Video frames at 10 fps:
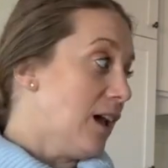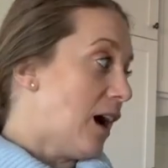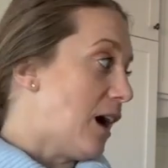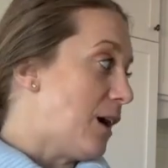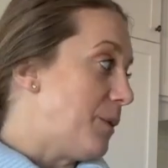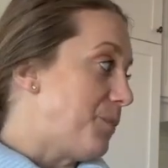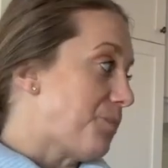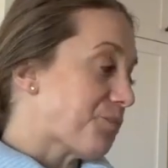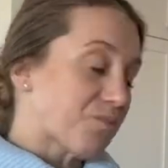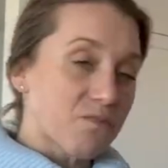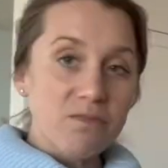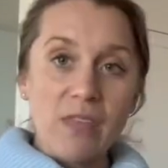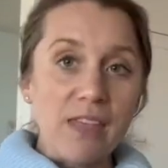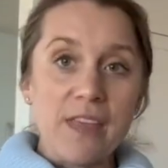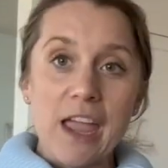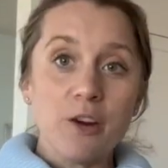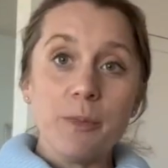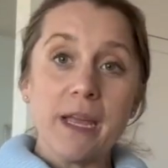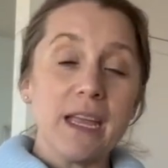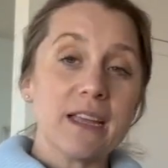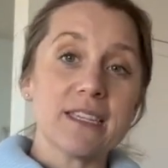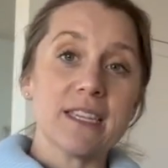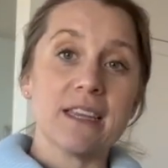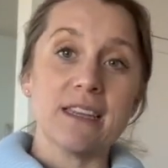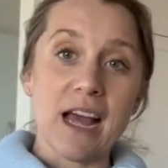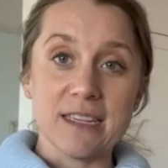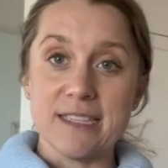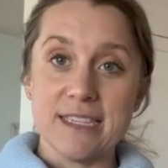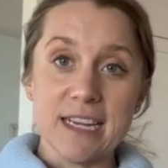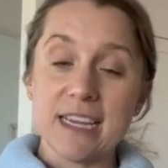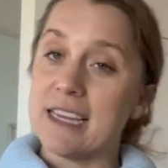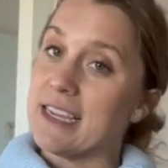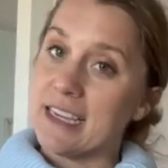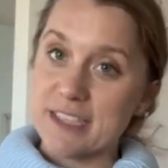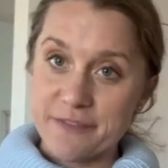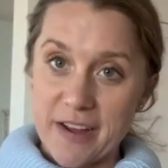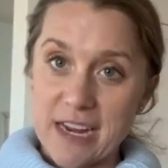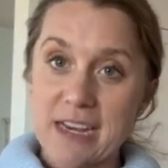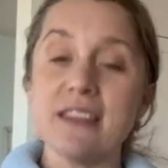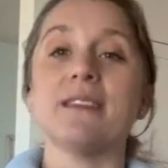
The air baked nonstick is fine.